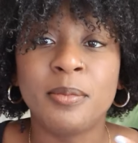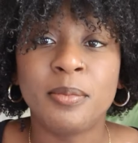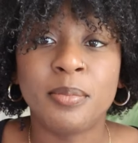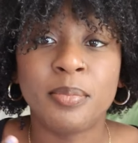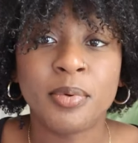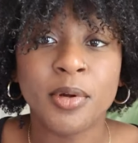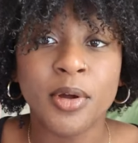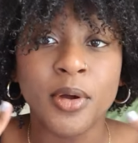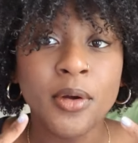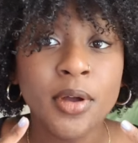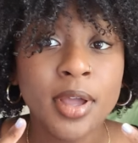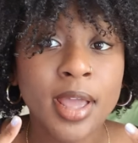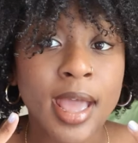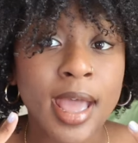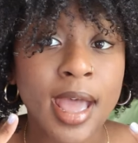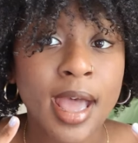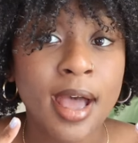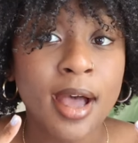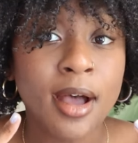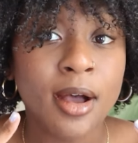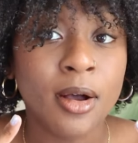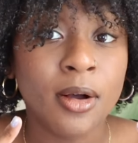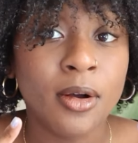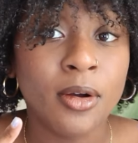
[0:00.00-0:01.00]
broke
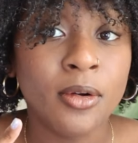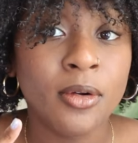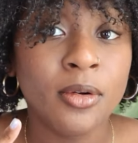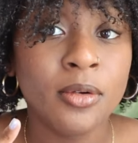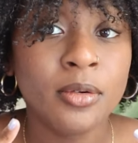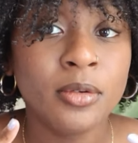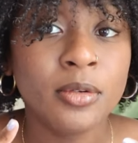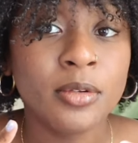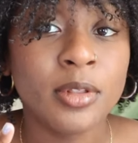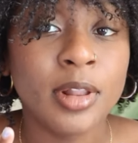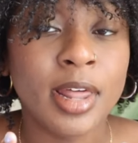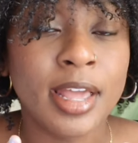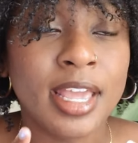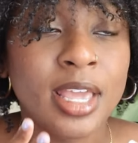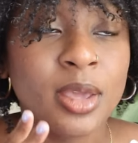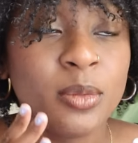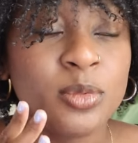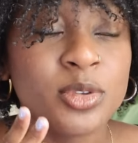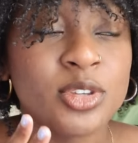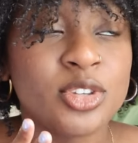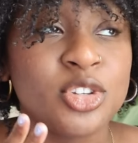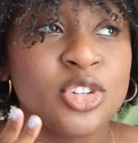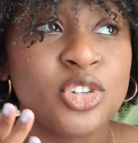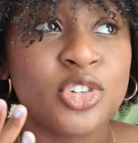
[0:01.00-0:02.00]
out, like, it
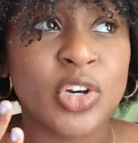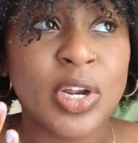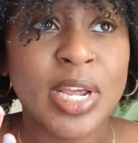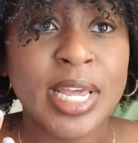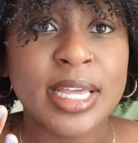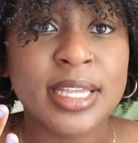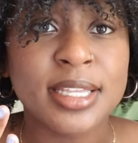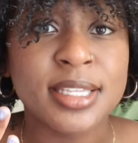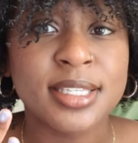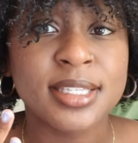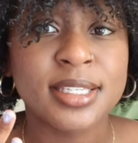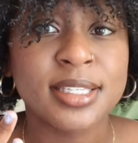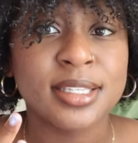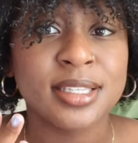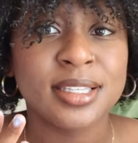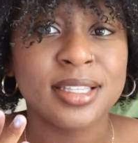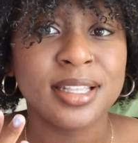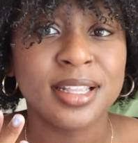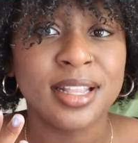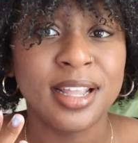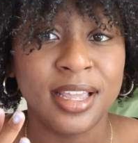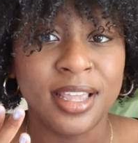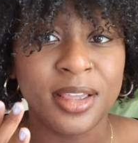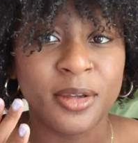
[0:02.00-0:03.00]
was stress.
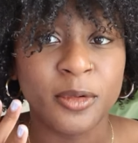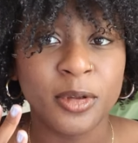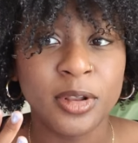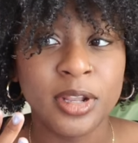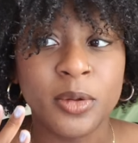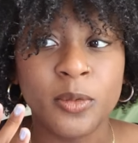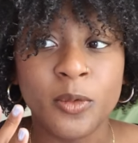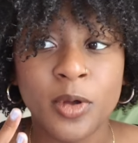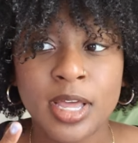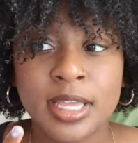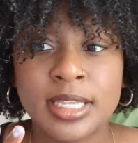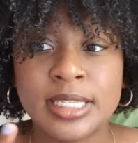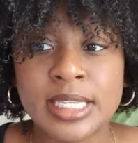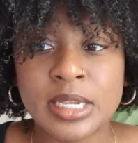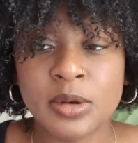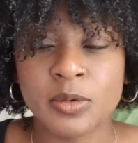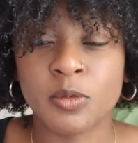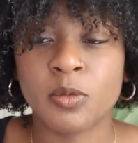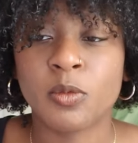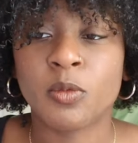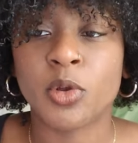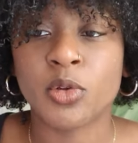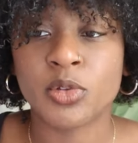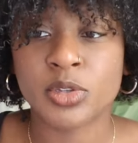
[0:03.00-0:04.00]
Like, it really was.
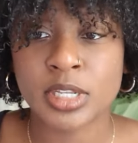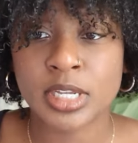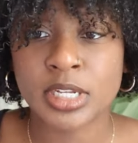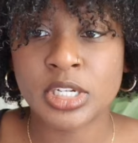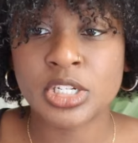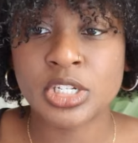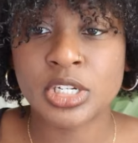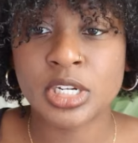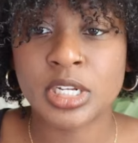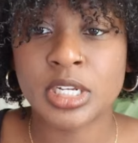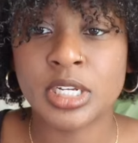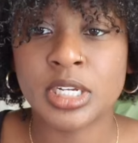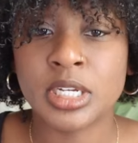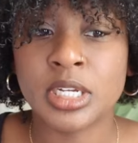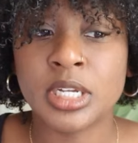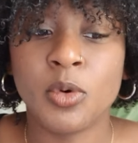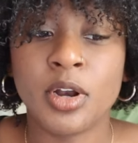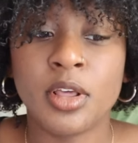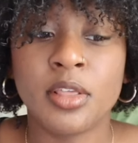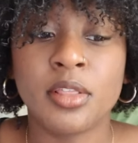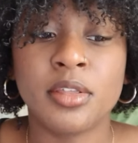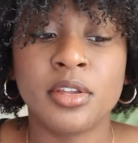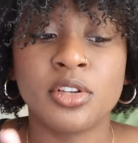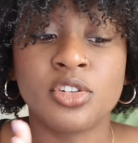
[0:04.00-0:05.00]
And rosacea, one
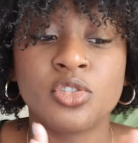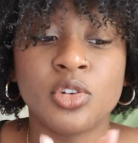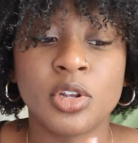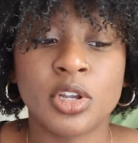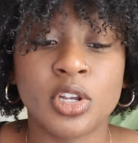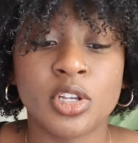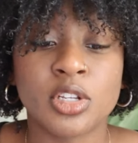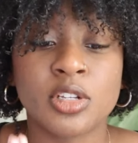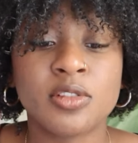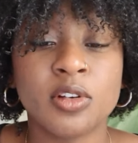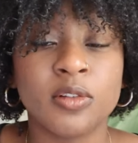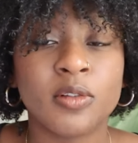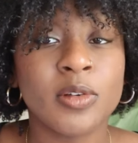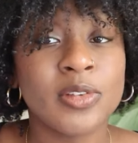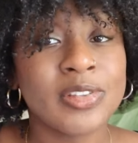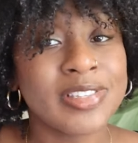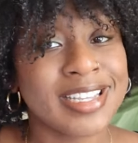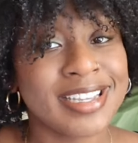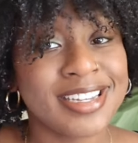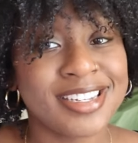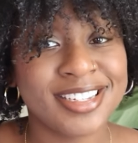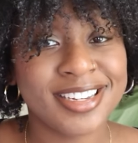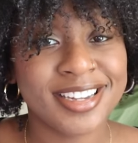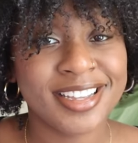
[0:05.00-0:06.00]
of the triggers for
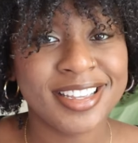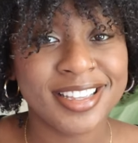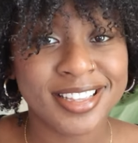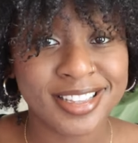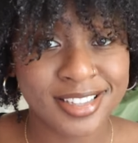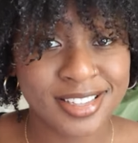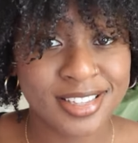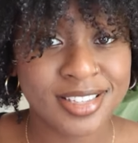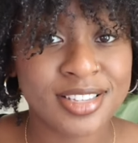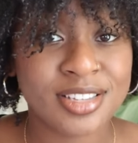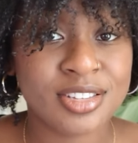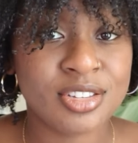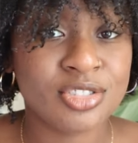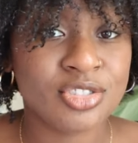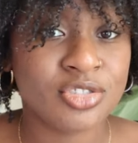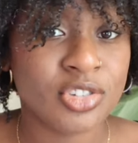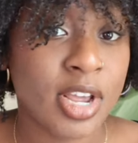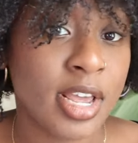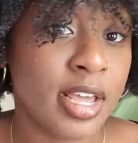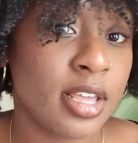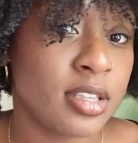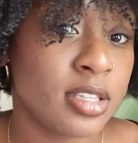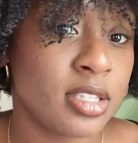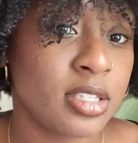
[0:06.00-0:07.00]
rosacea is
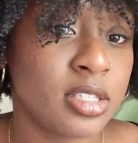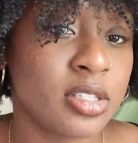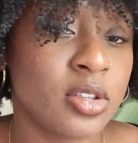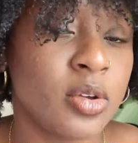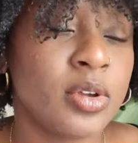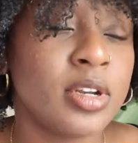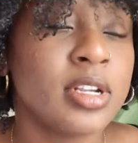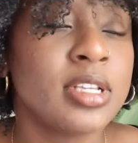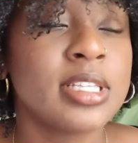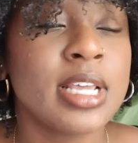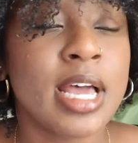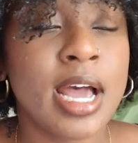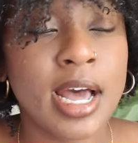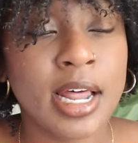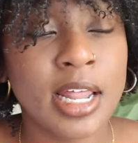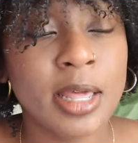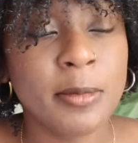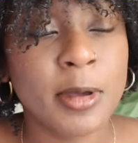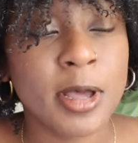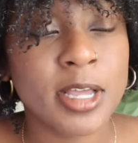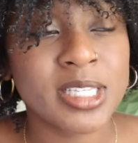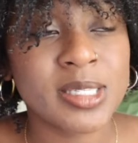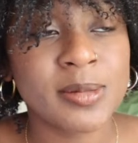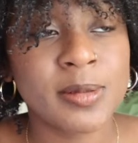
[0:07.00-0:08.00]
stress. So it is highly
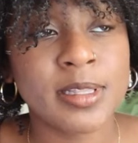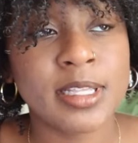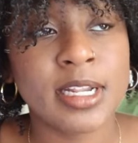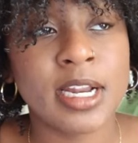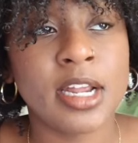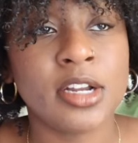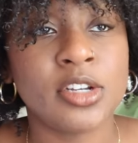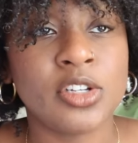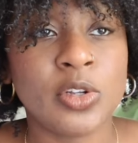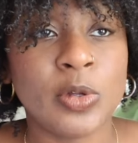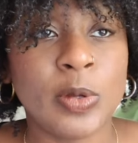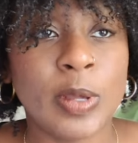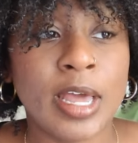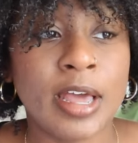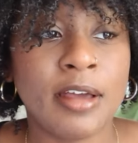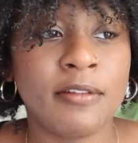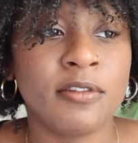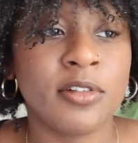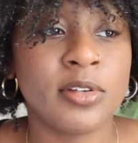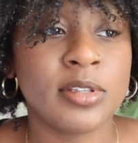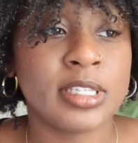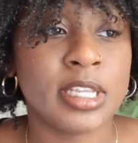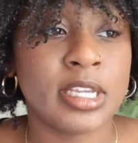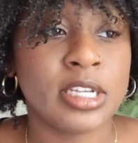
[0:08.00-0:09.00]
possible that I do have
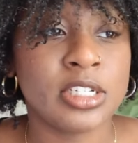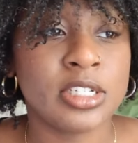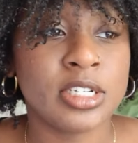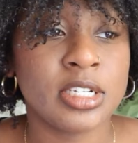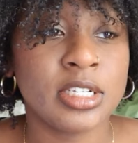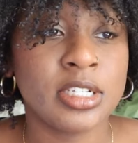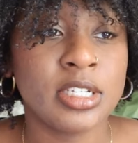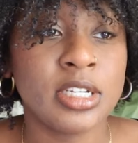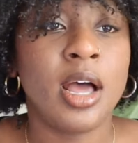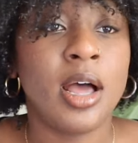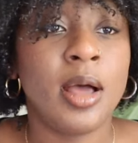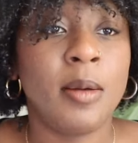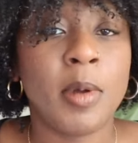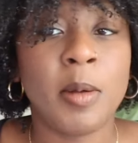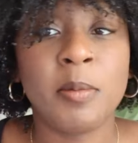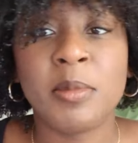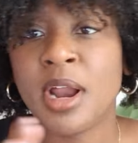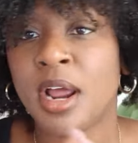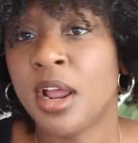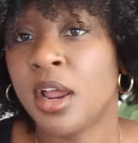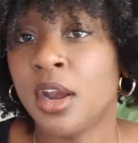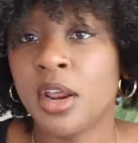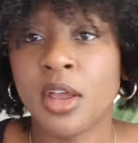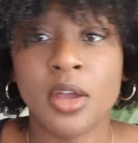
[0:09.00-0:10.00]
rosacea. I'm
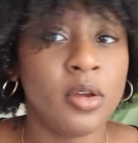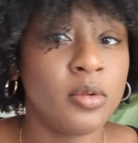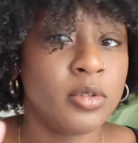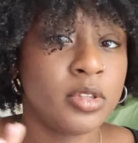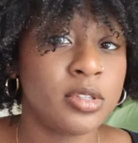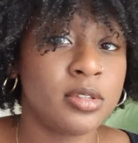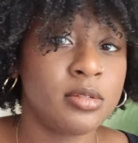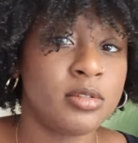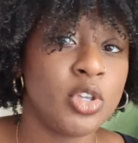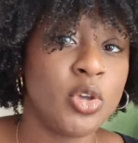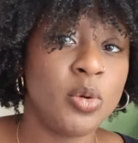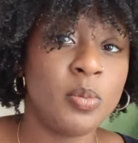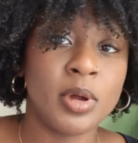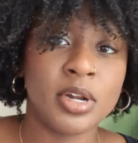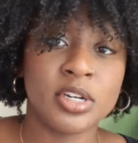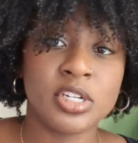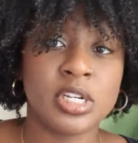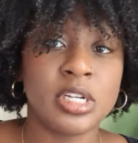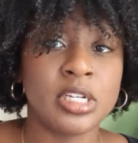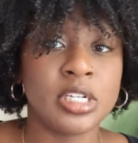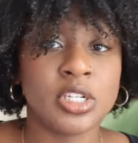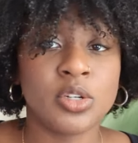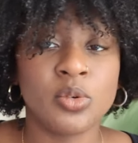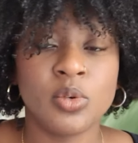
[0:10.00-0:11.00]
not gonna go too much
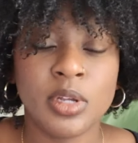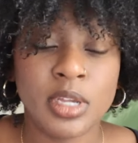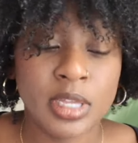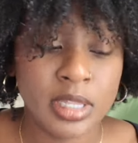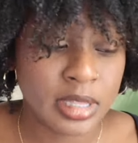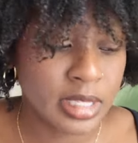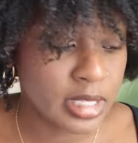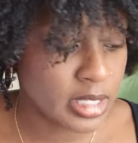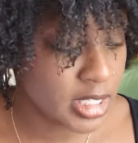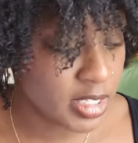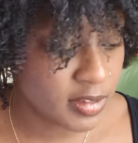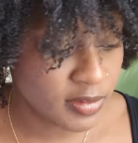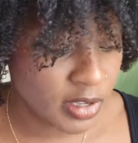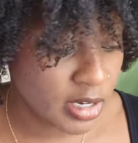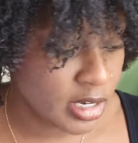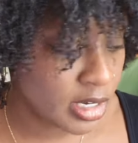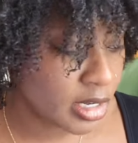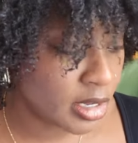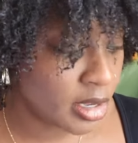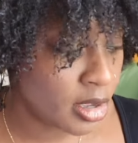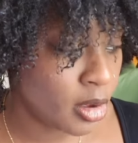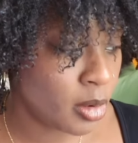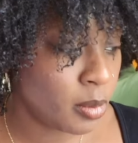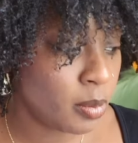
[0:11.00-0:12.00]
into it in this
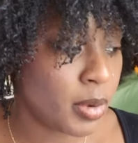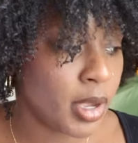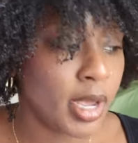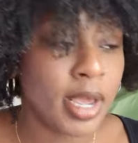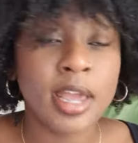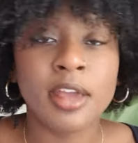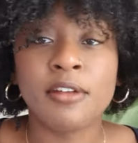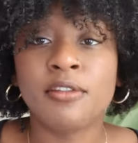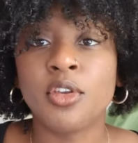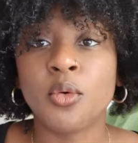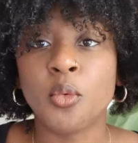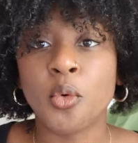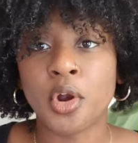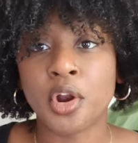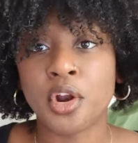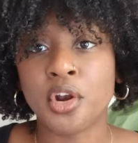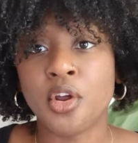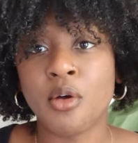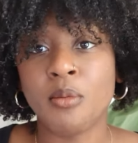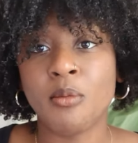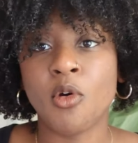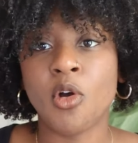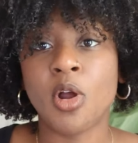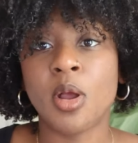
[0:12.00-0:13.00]
video, but if you wanna
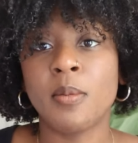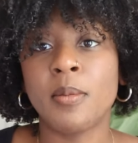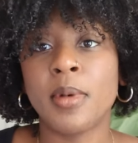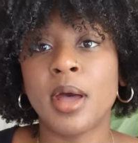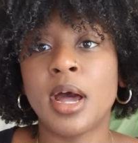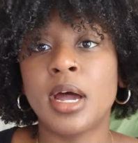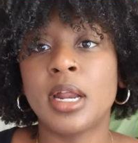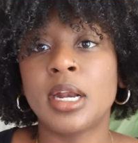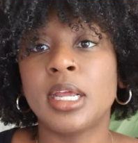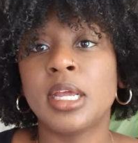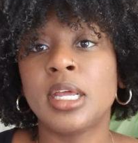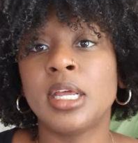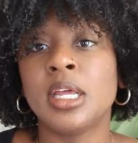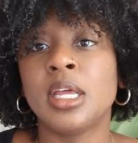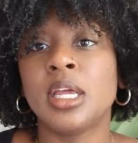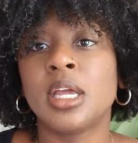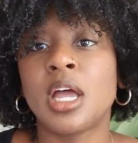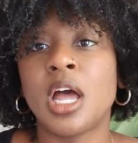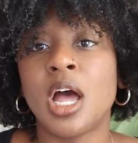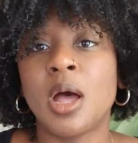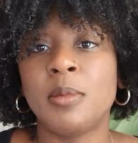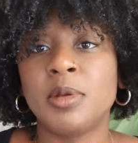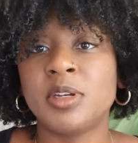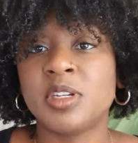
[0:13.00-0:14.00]
know more about it,
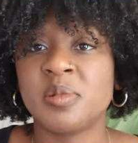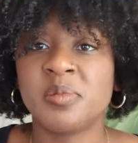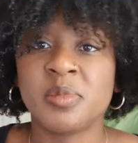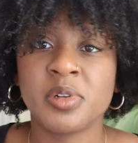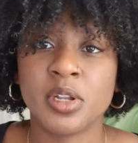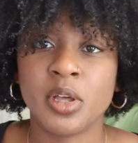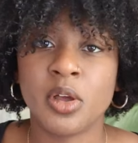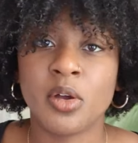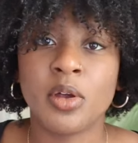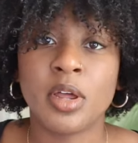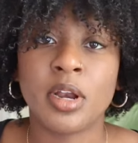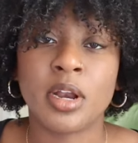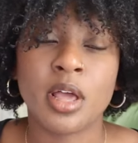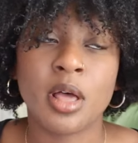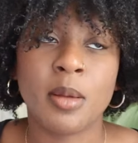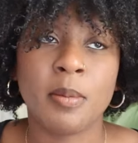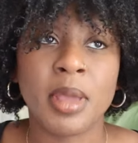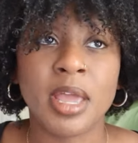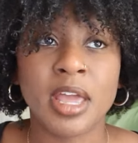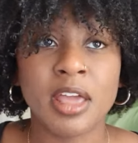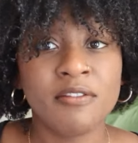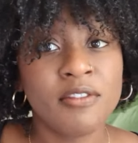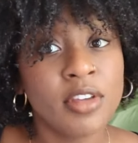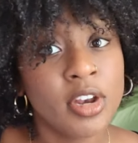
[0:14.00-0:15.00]
comment down below and I'll
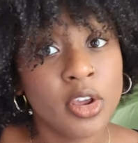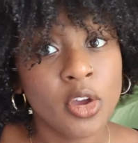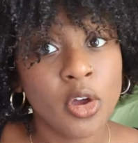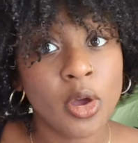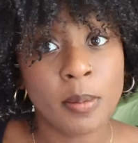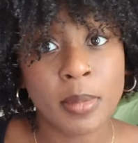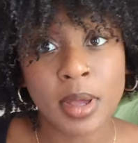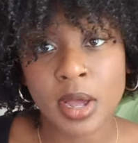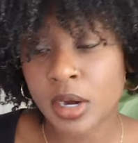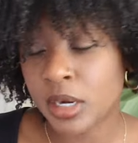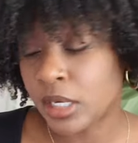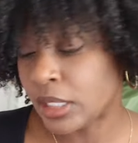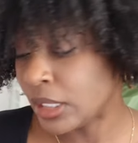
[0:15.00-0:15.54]
make a video about